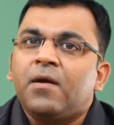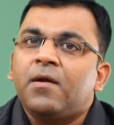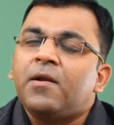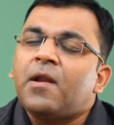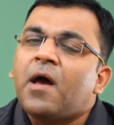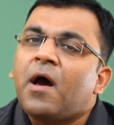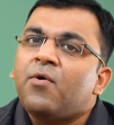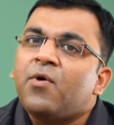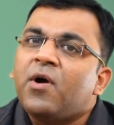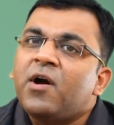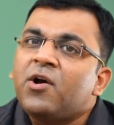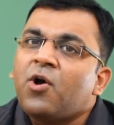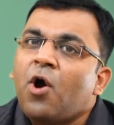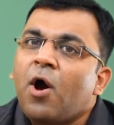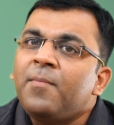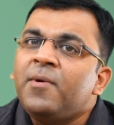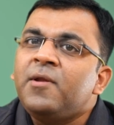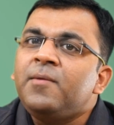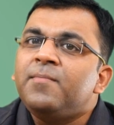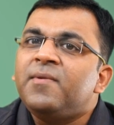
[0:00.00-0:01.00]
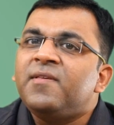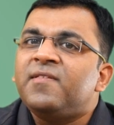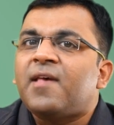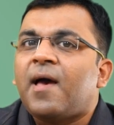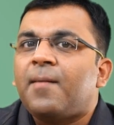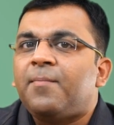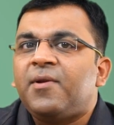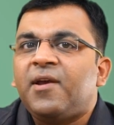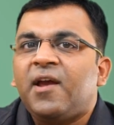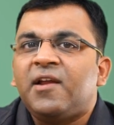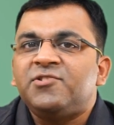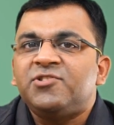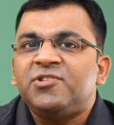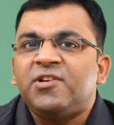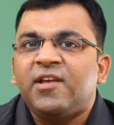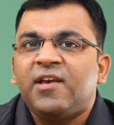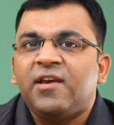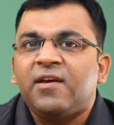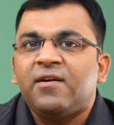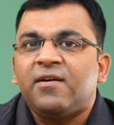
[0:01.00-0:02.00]
Now, a common
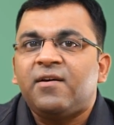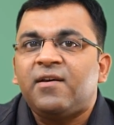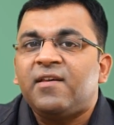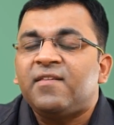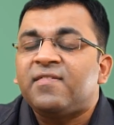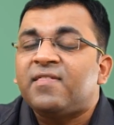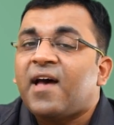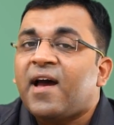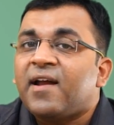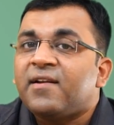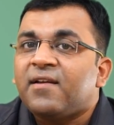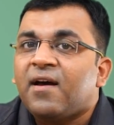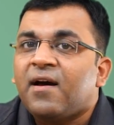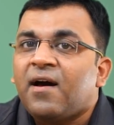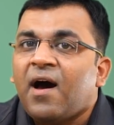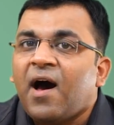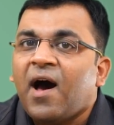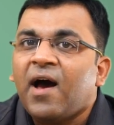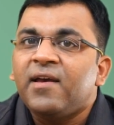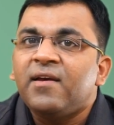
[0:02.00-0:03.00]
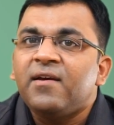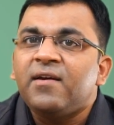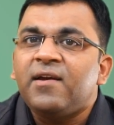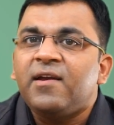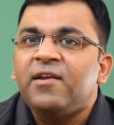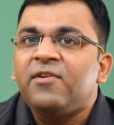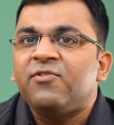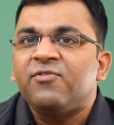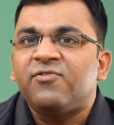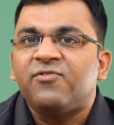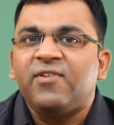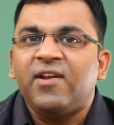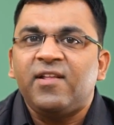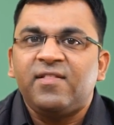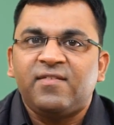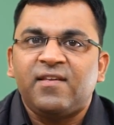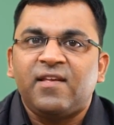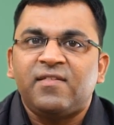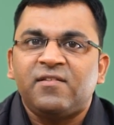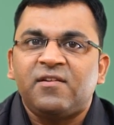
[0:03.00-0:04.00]
misapprehension here is that a higher interest
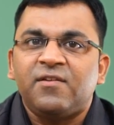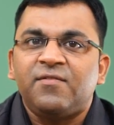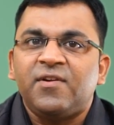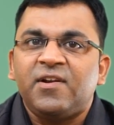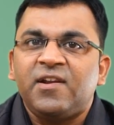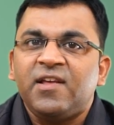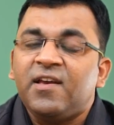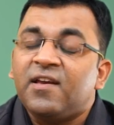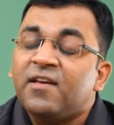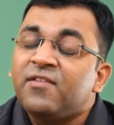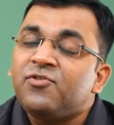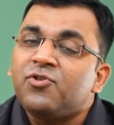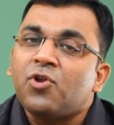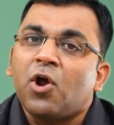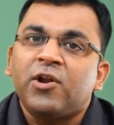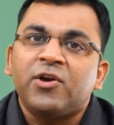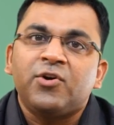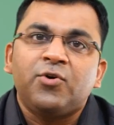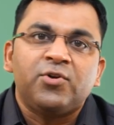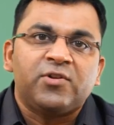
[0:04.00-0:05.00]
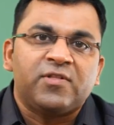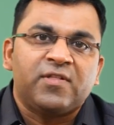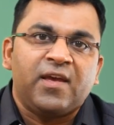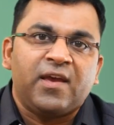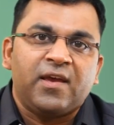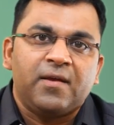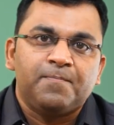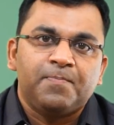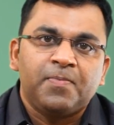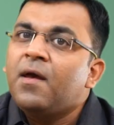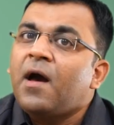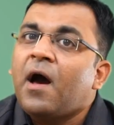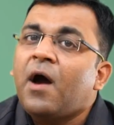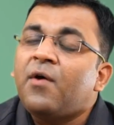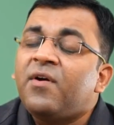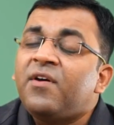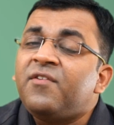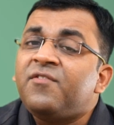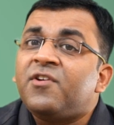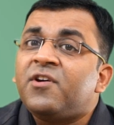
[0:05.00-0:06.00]
rate sensitivity is not a good thing.
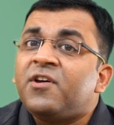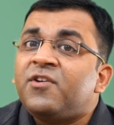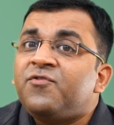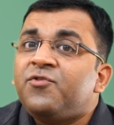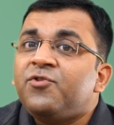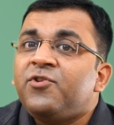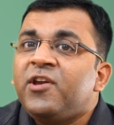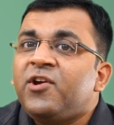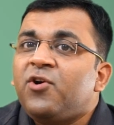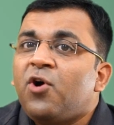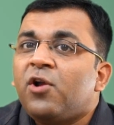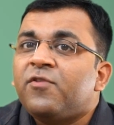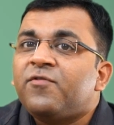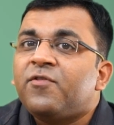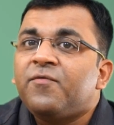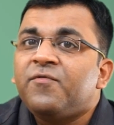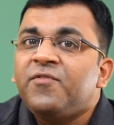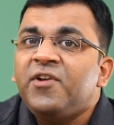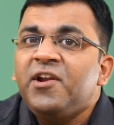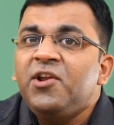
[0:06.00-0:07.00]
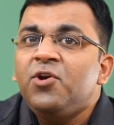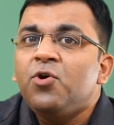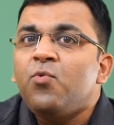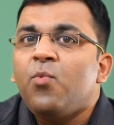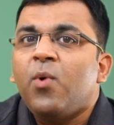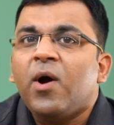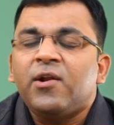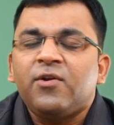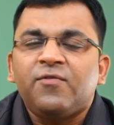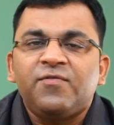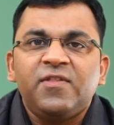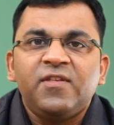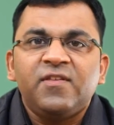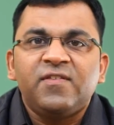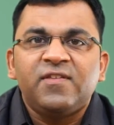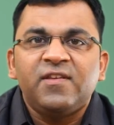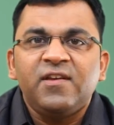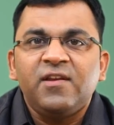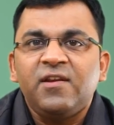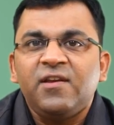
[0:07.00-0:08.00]
However, if you recall from video 1 of this
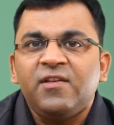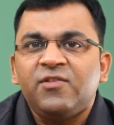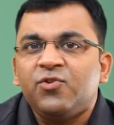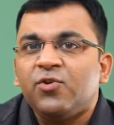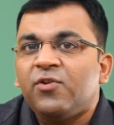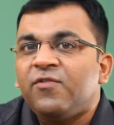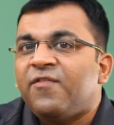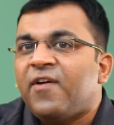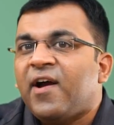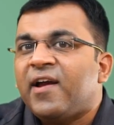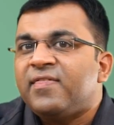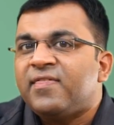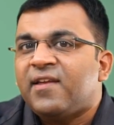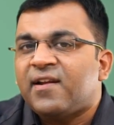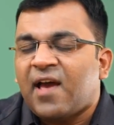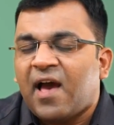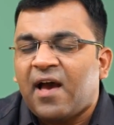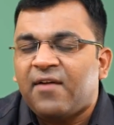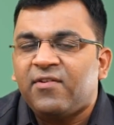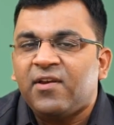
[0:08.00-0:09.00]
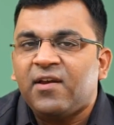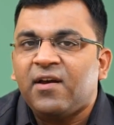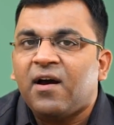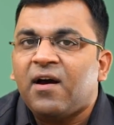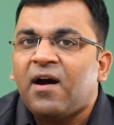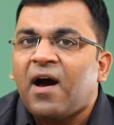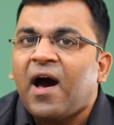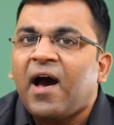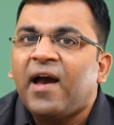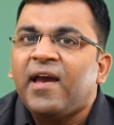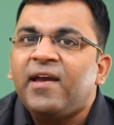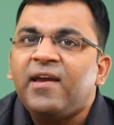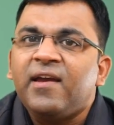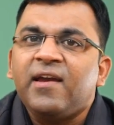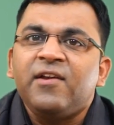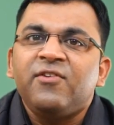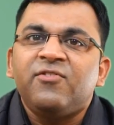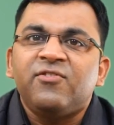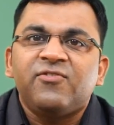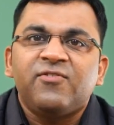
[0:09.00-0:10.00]
series, you'll find that having a high
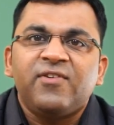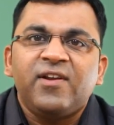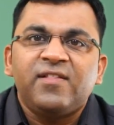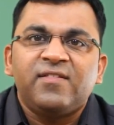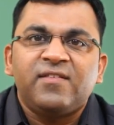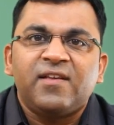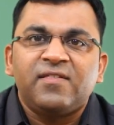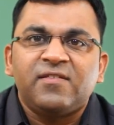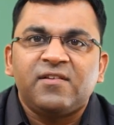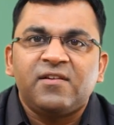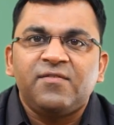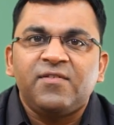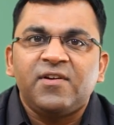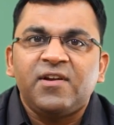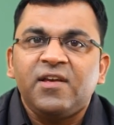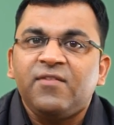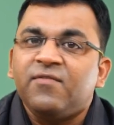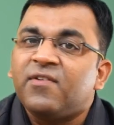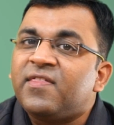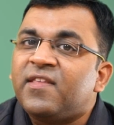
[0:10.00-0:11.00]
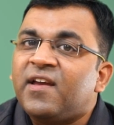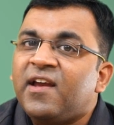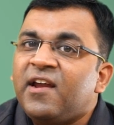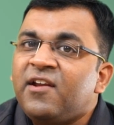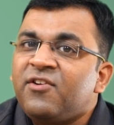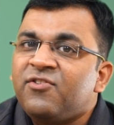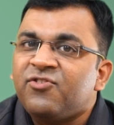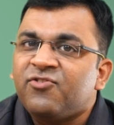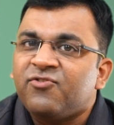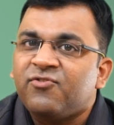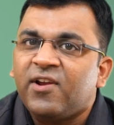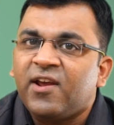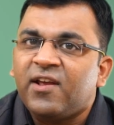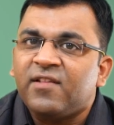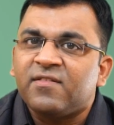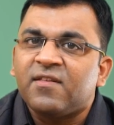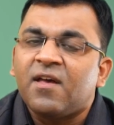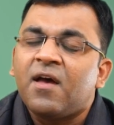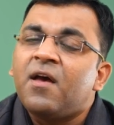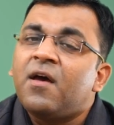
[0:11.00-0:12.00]
interest rate sensitivity when the interest
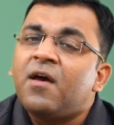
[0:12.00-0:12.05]
rates